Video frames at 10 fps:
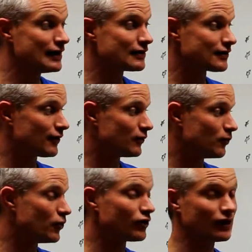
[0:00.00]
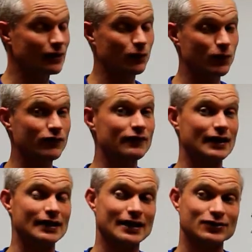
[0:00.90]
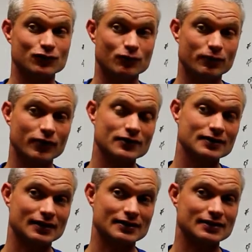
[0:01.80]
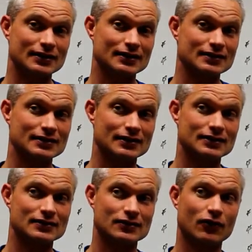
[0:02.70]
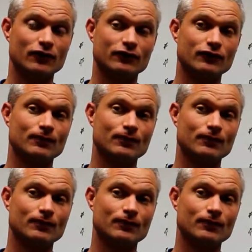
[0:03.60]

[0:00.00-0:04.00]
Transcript: So working with that natural process is of